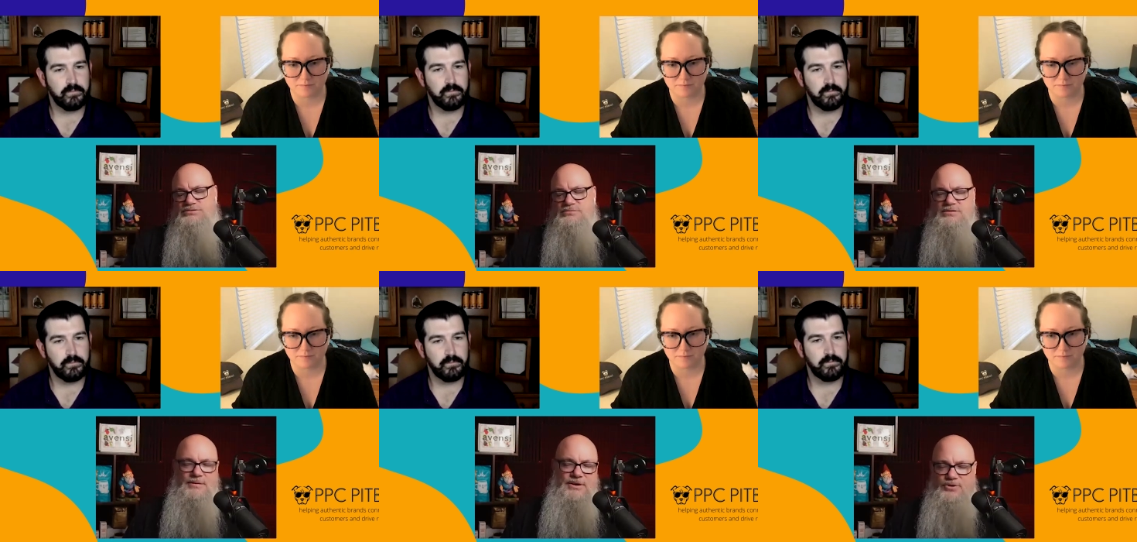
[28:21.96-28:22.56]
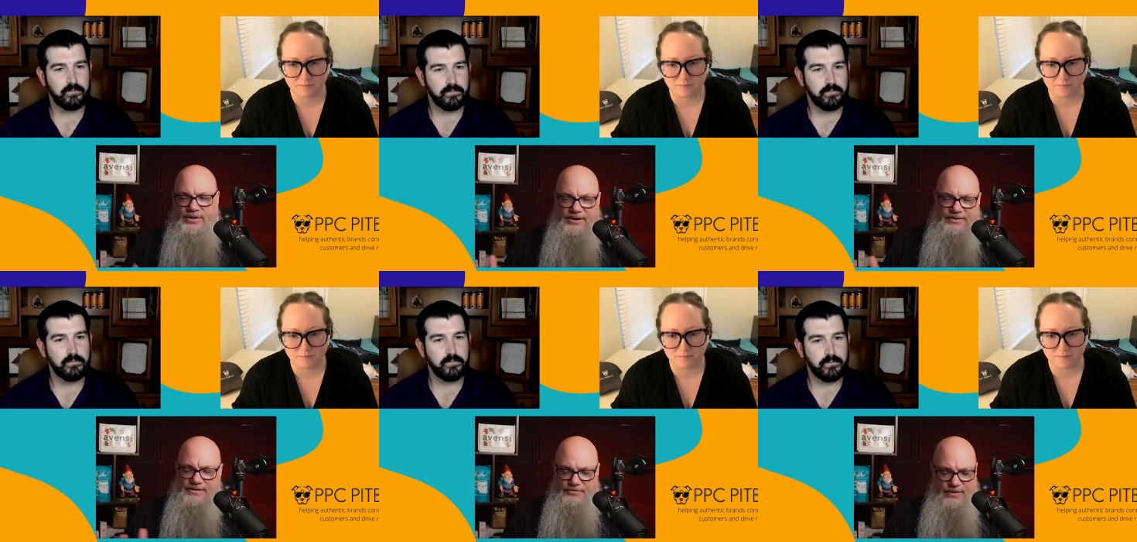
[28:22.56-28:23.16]
Speaker 1: I'm going to go down a
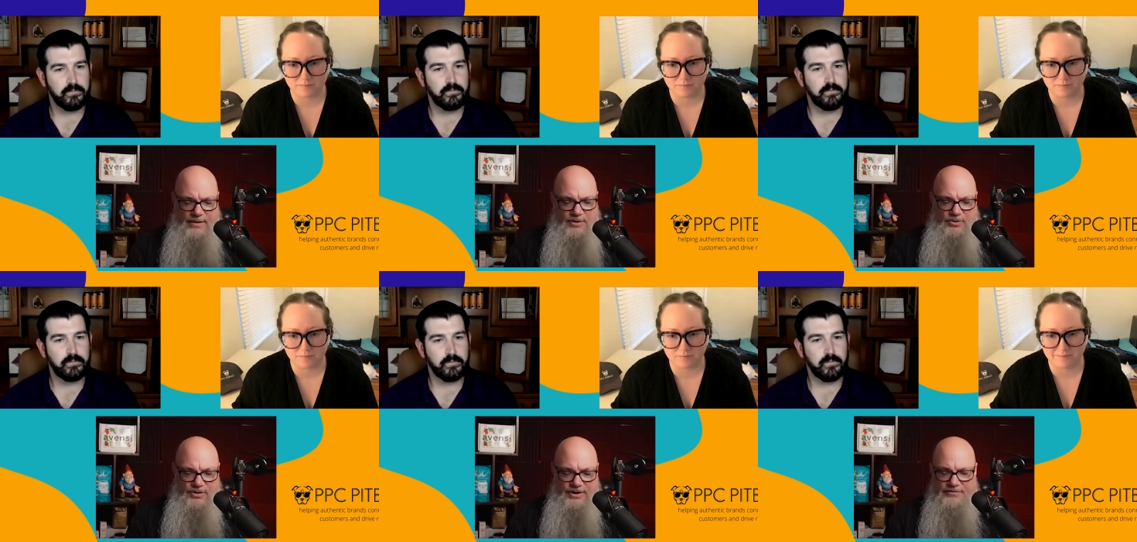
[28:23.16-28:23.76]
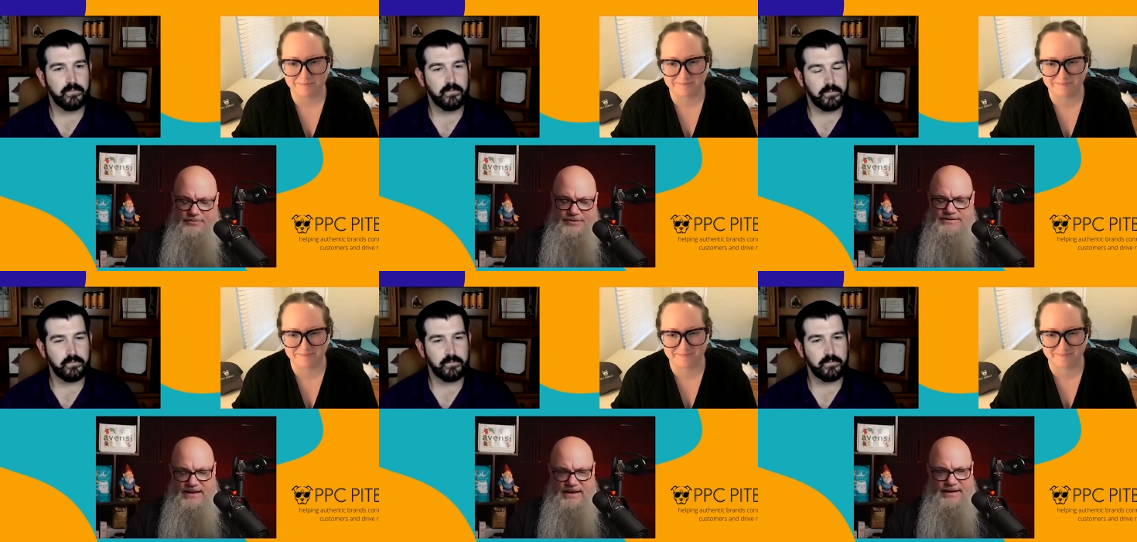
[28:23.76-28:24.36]
different rabbit hole here for a
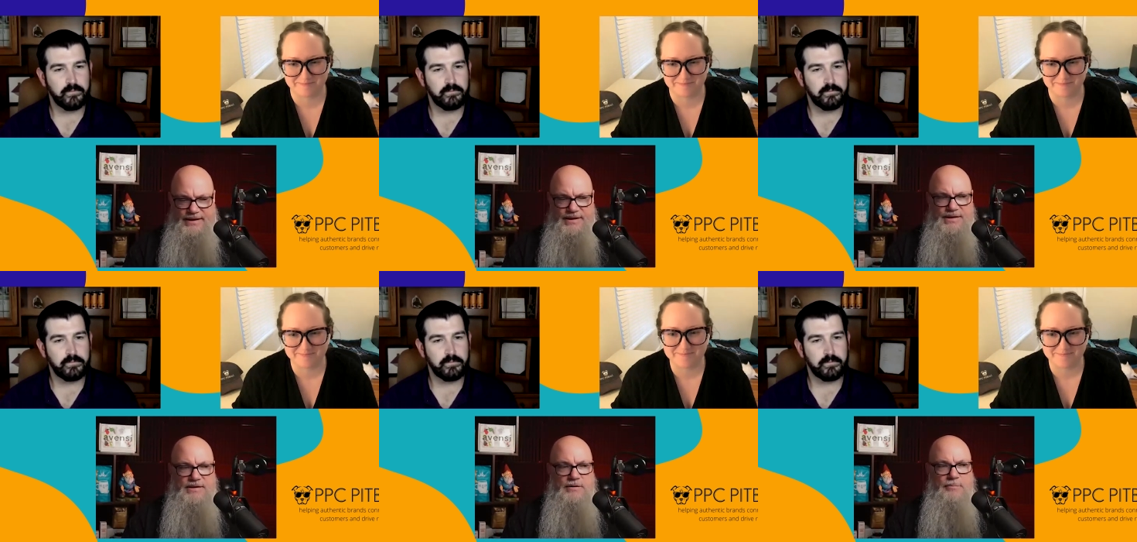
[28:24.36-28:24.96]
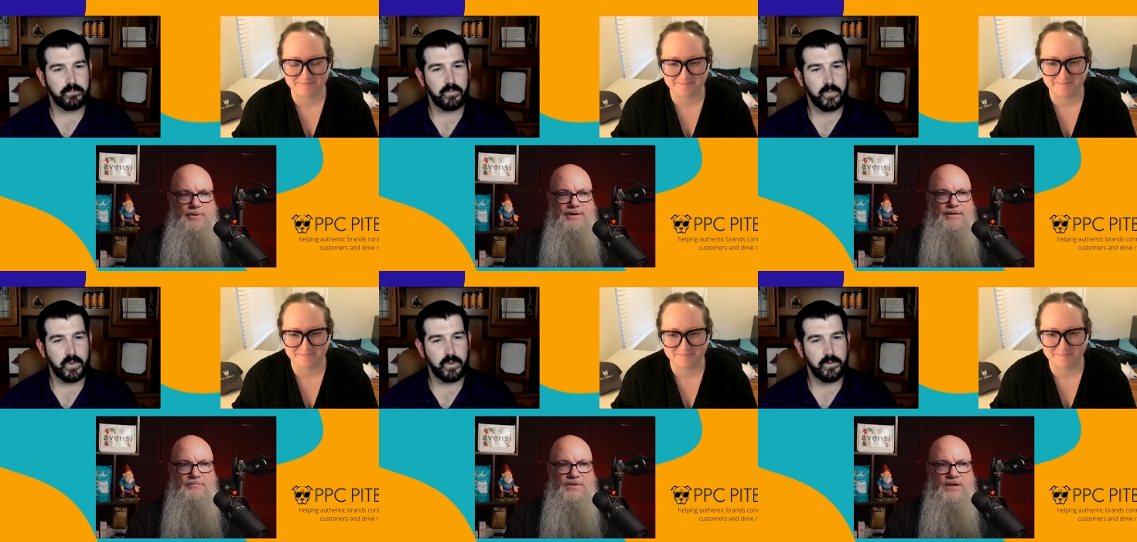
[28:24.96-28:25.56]
second, but
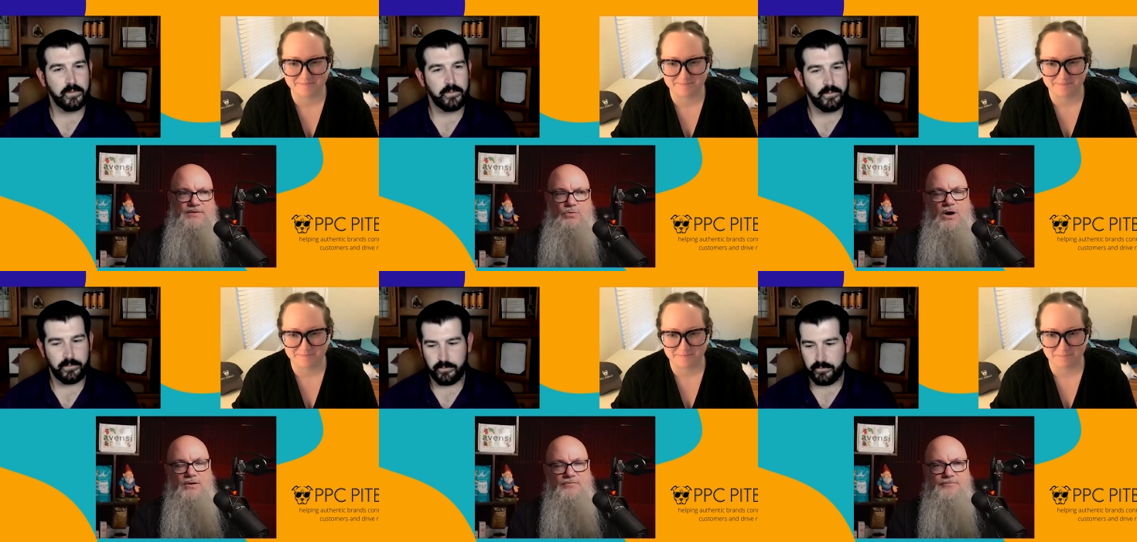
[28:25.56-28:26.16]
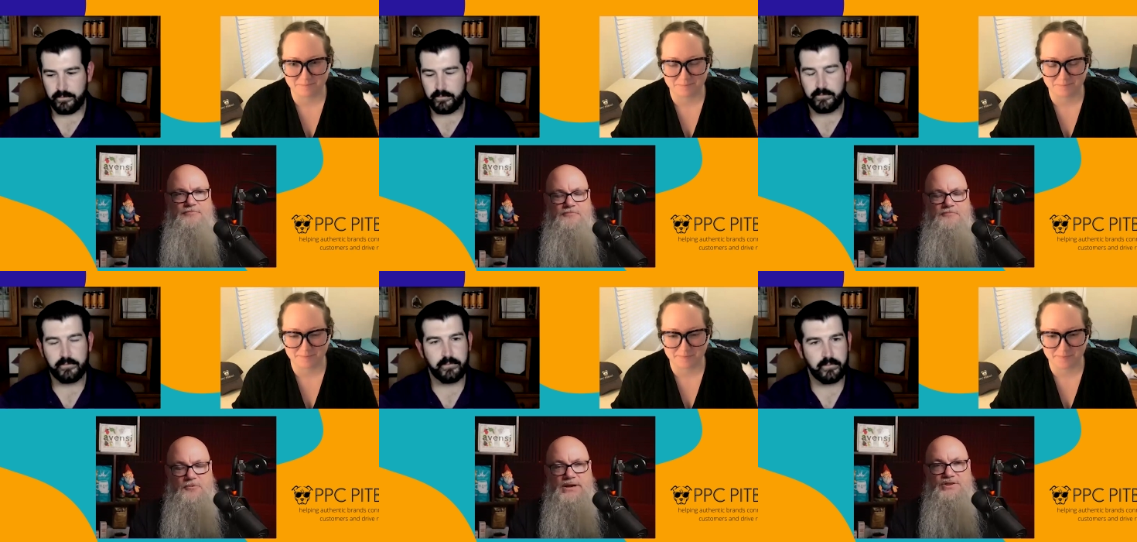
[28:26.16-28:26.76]
if you want
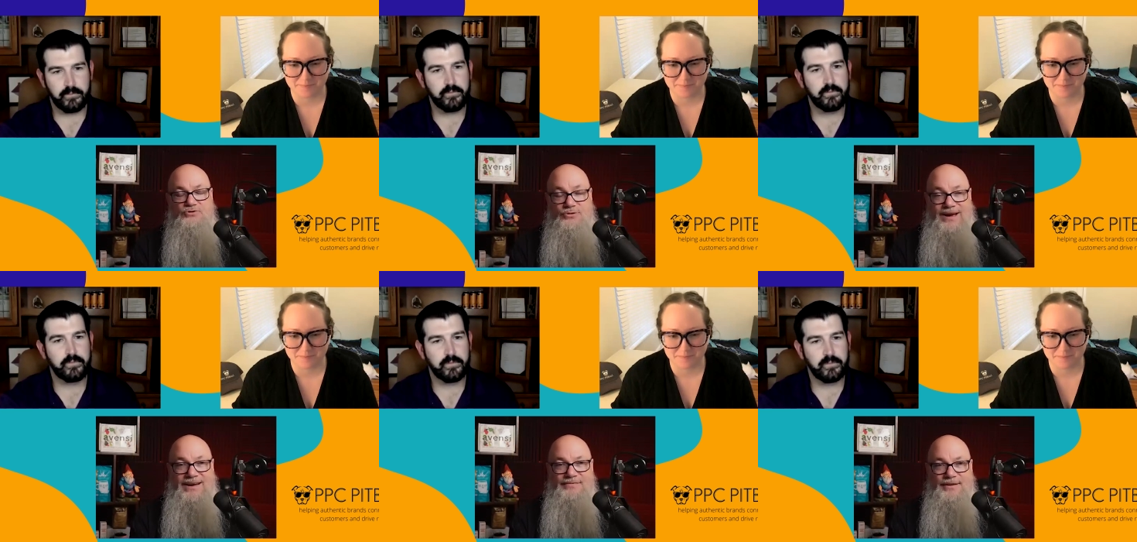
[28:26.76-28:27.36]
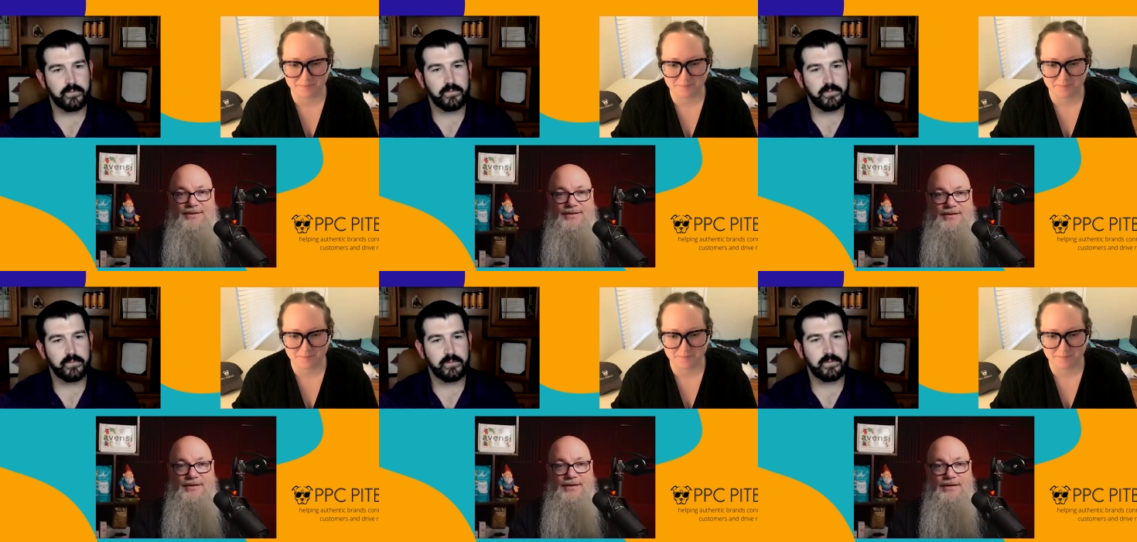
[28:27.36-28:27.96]
free traffic,
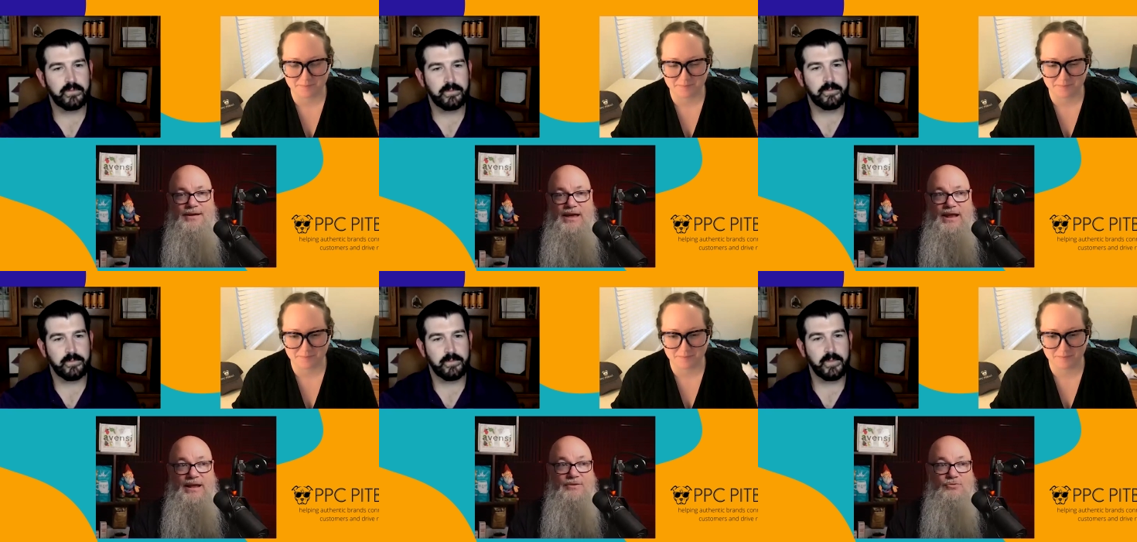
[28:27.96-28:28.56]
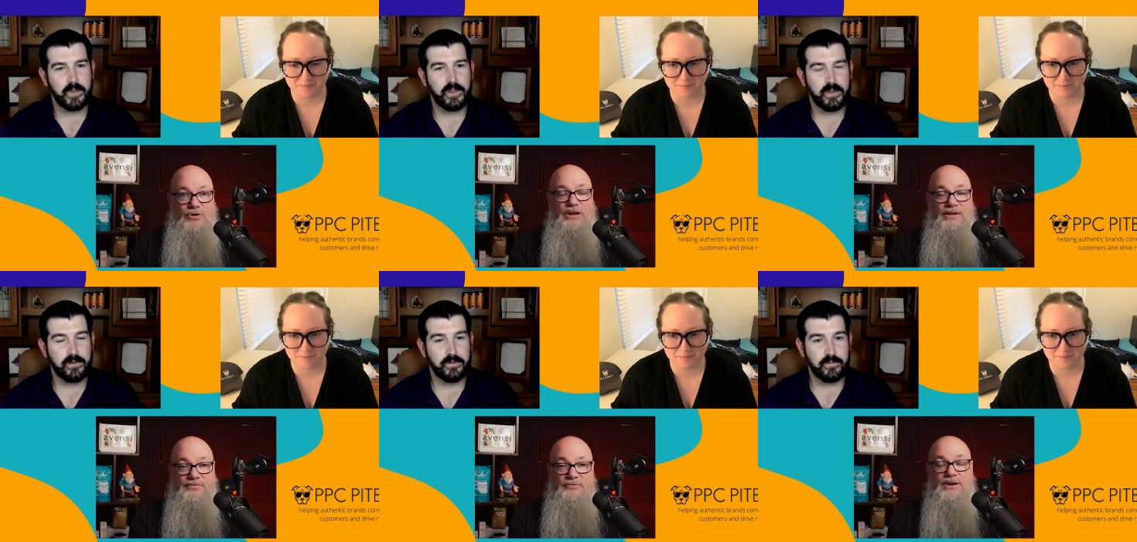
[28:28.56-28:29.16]
eh, really
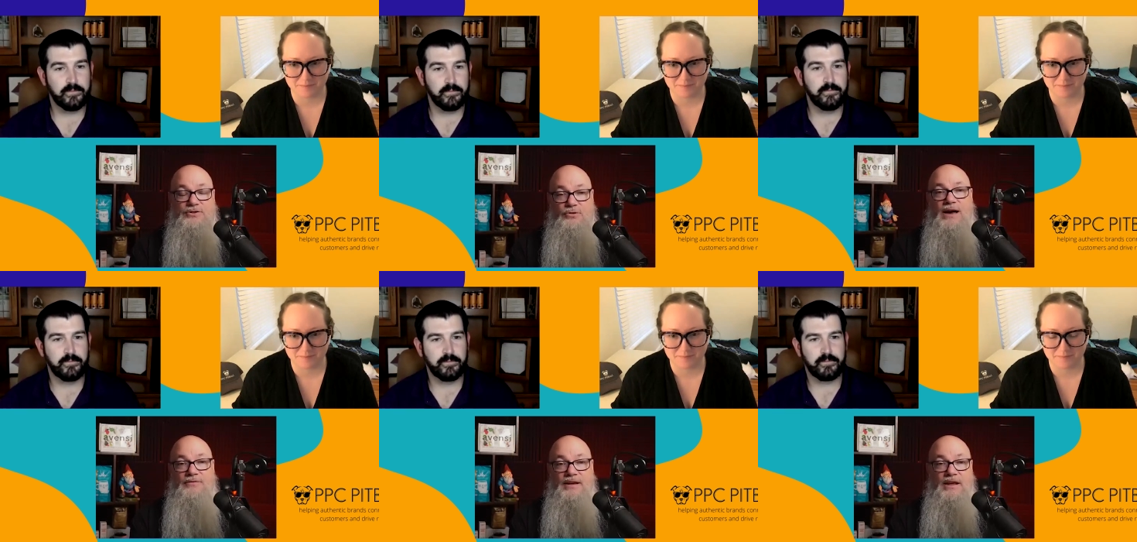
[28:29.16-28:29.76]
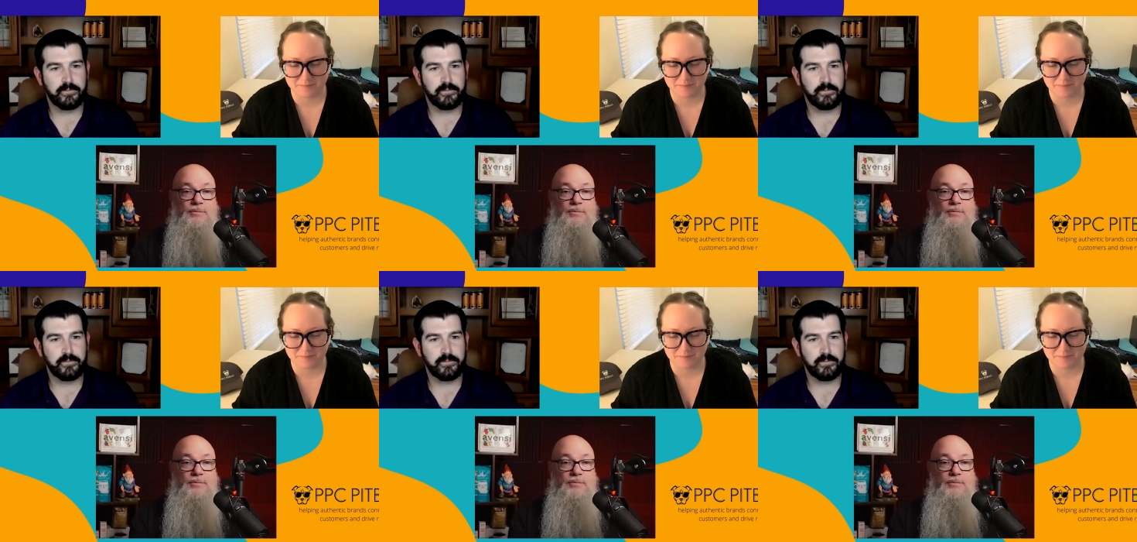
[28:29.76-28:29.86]
free traffic, and I'm